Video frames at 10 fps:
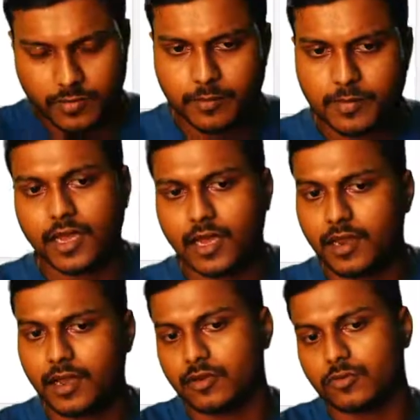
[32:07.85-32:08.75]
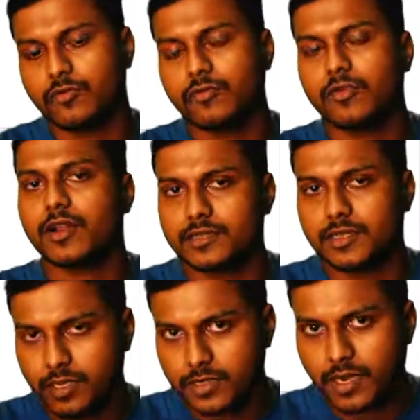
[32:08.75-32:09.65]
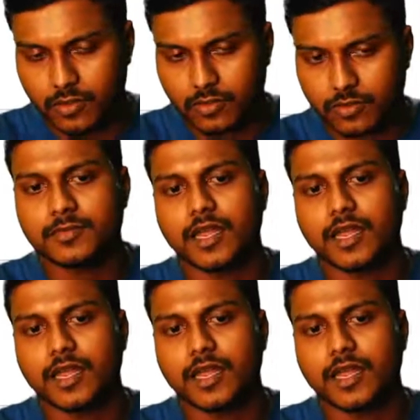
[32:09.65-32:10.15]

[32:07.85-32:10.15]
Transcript: go for some other algorithm, like